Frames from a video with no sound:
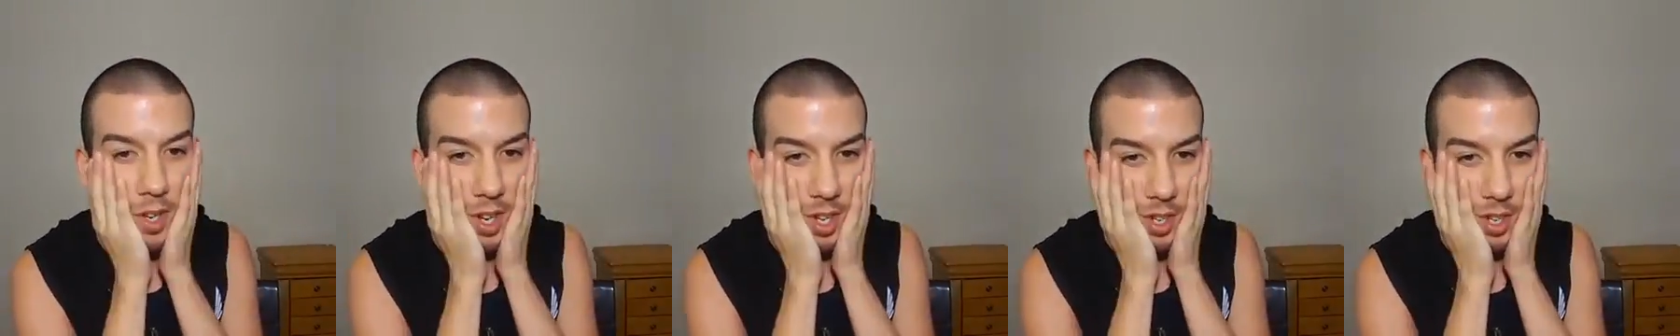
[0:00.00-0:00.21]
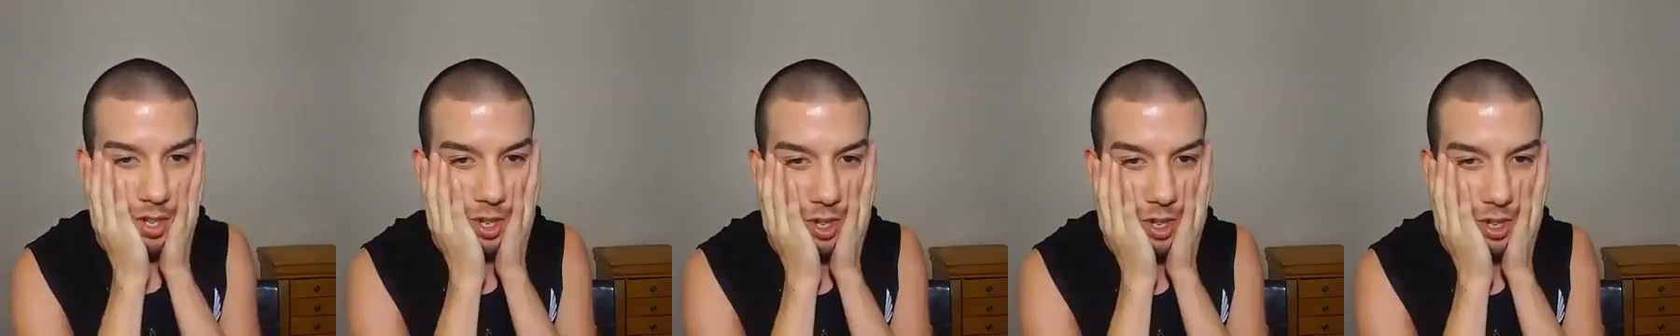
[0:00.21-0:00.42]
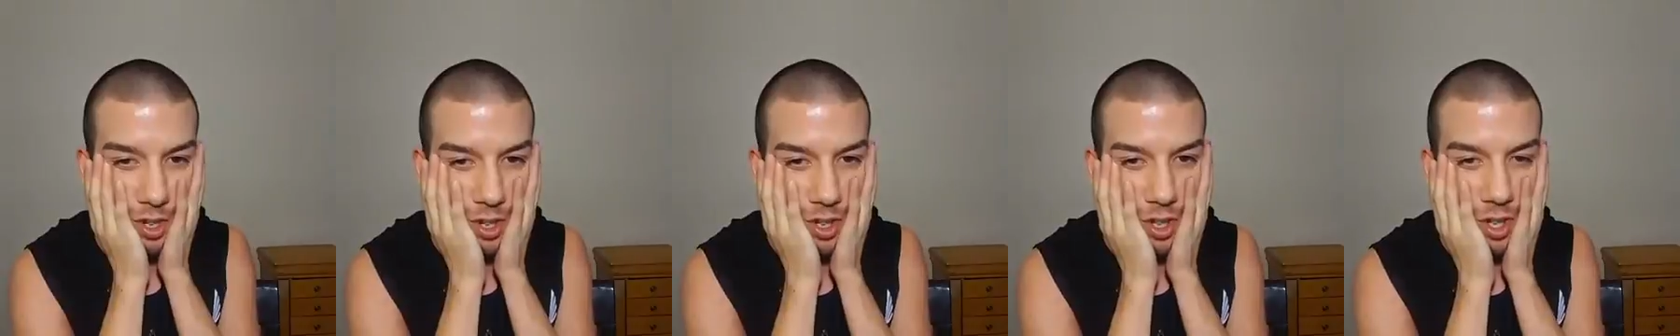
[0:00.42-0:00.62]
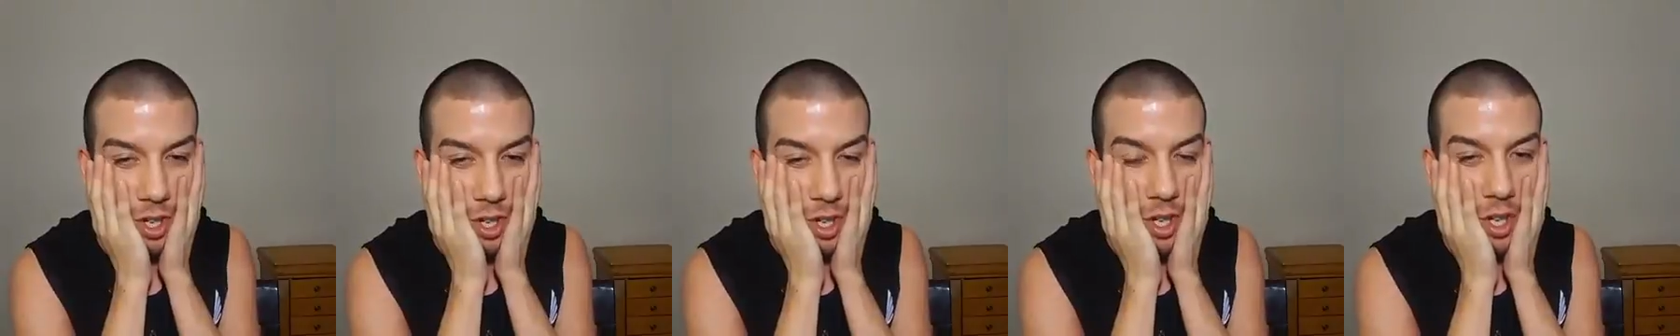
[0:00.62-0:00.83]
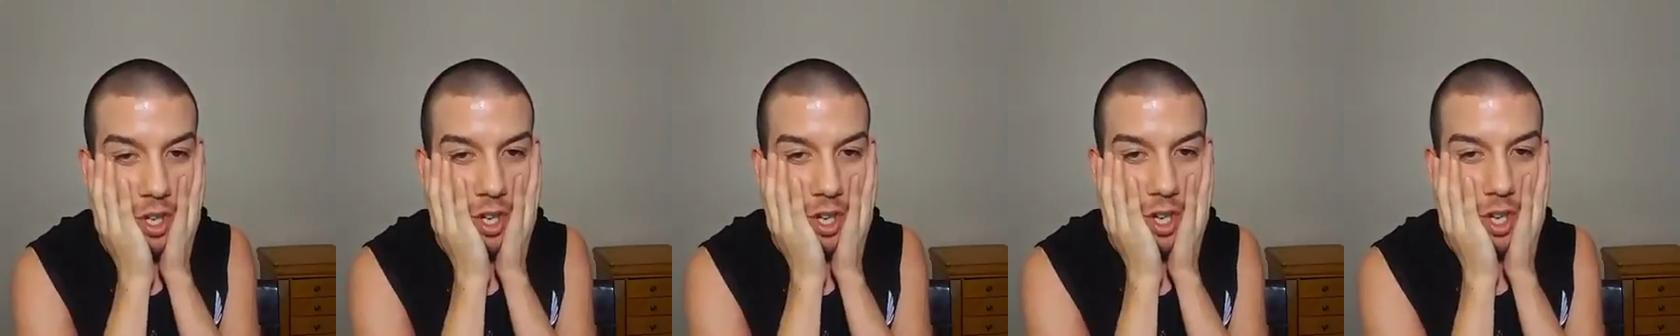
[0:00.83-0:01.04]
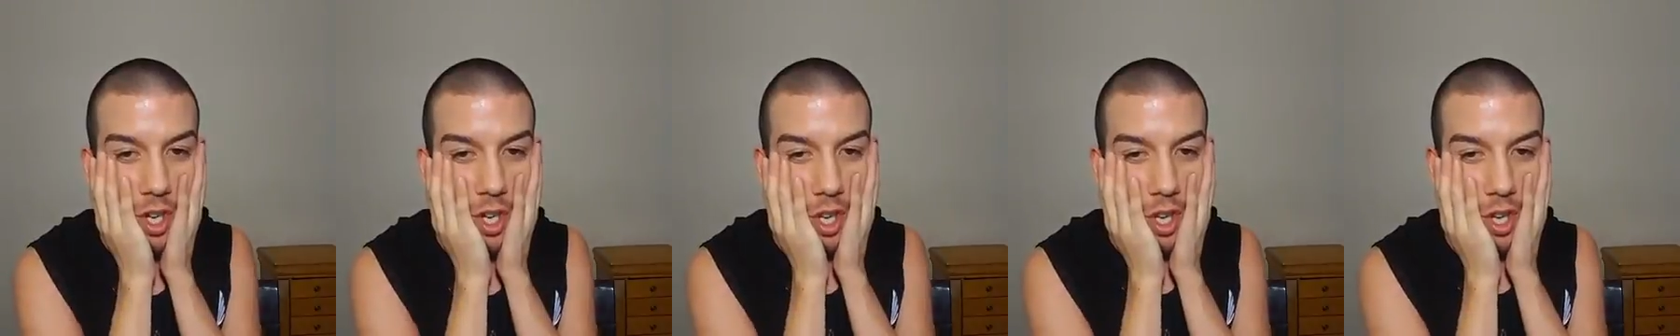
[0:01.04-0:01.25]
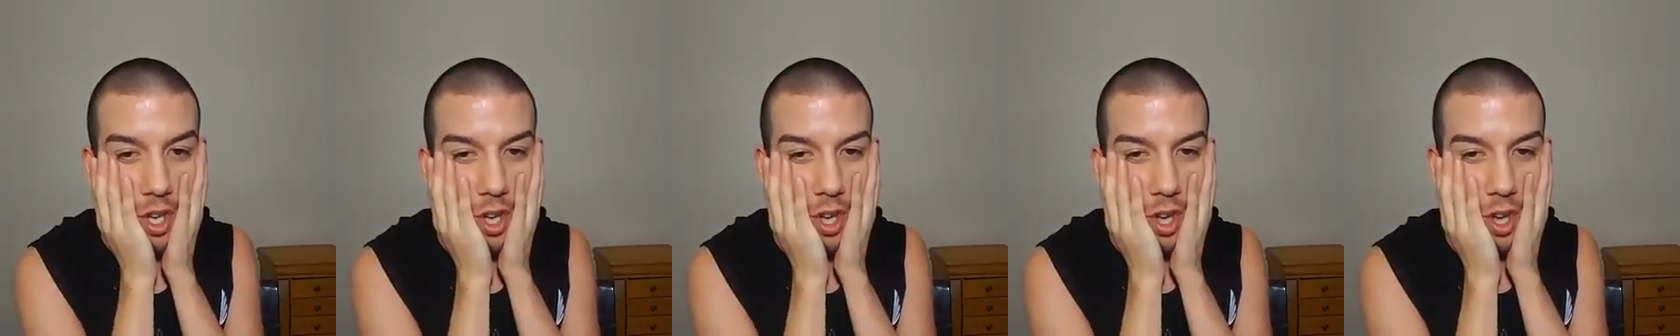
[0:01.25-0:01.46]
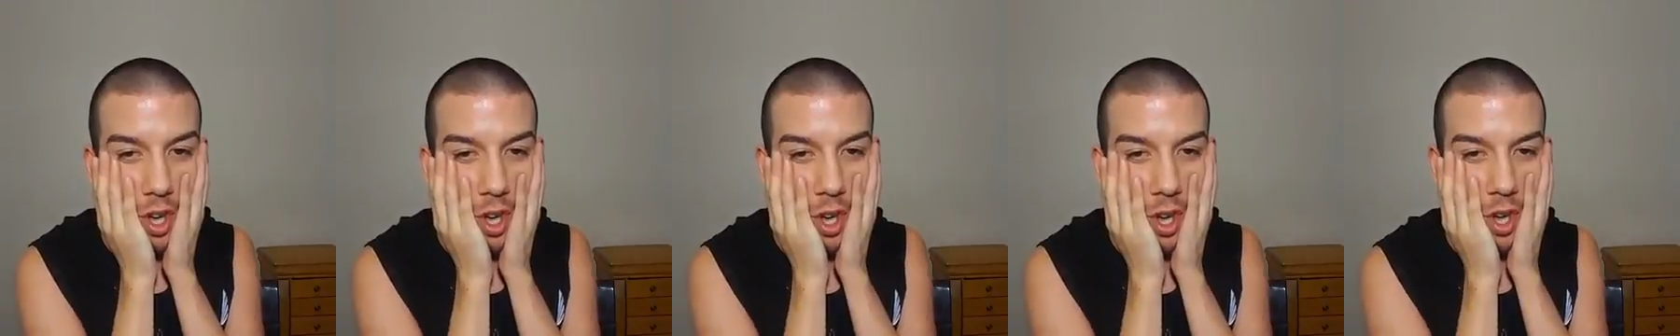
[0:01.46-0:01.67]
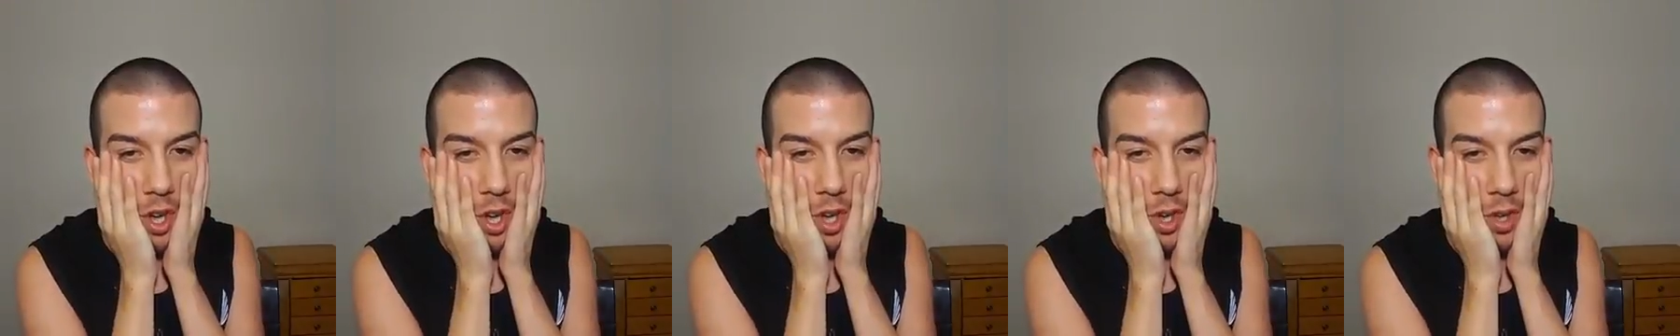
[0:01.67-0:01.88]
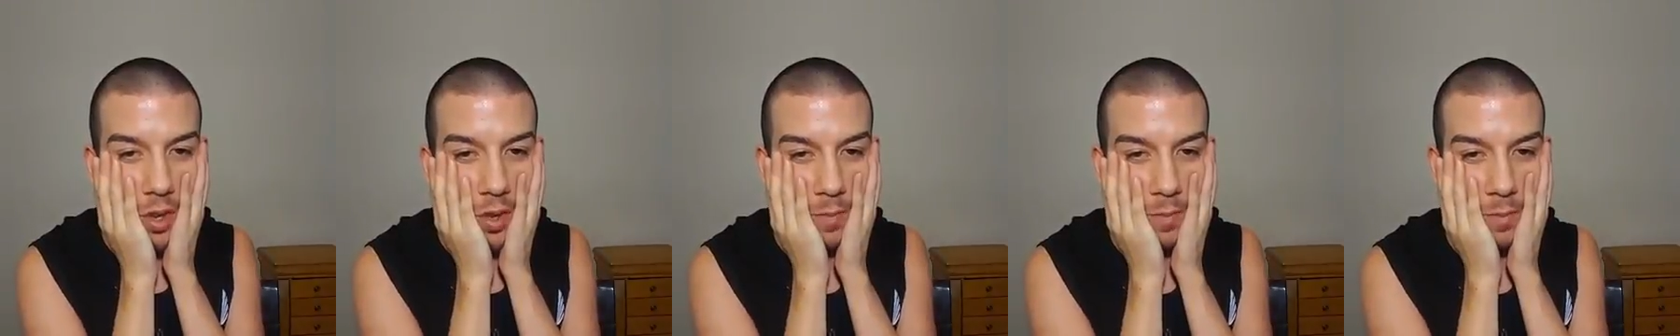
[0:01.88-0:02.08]
I totally.
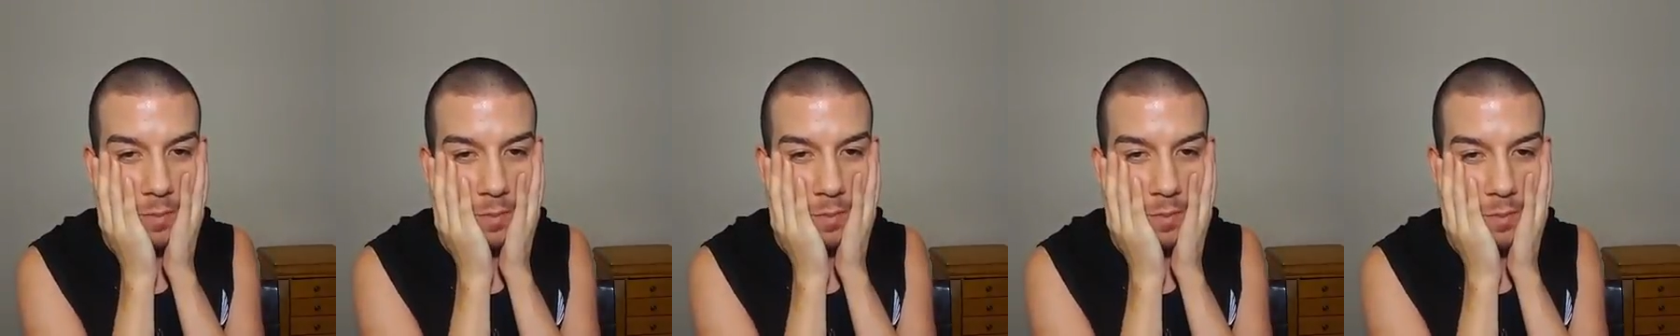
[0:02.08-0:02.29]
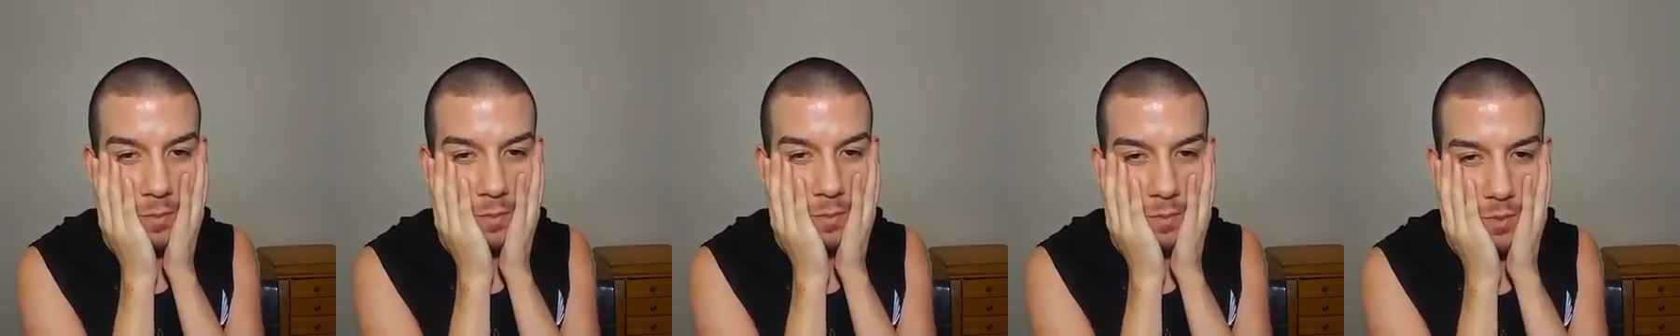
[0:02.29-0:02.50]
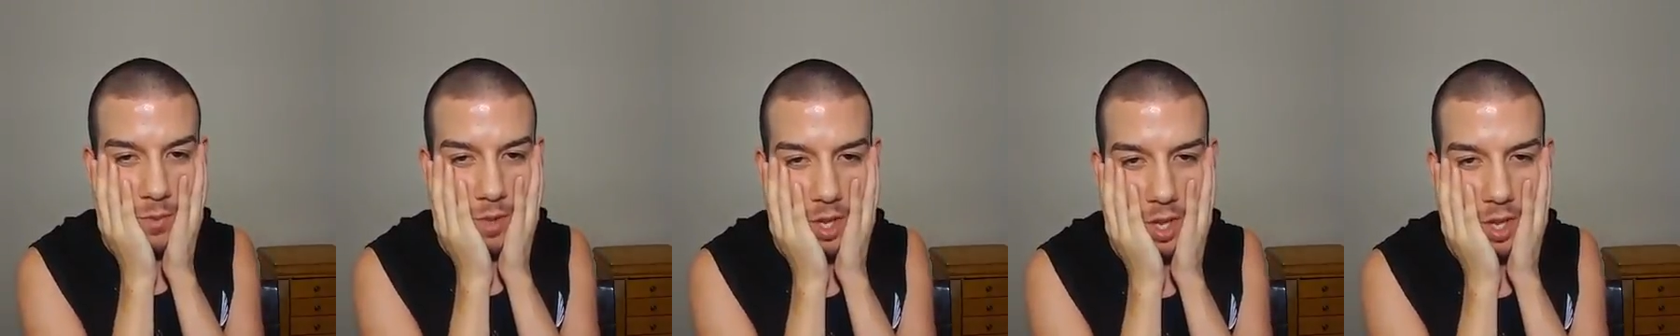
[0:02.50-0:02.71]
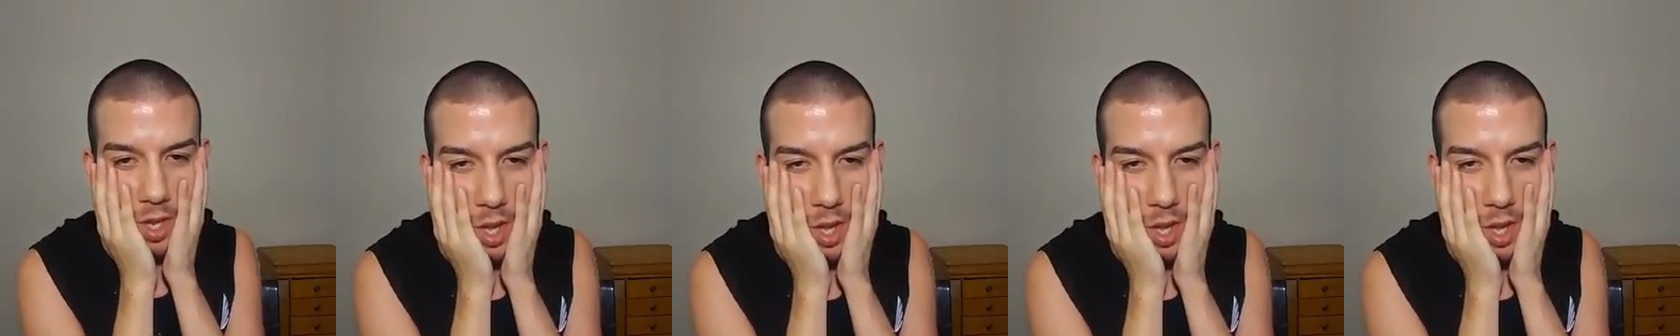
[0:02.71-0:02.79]
Um,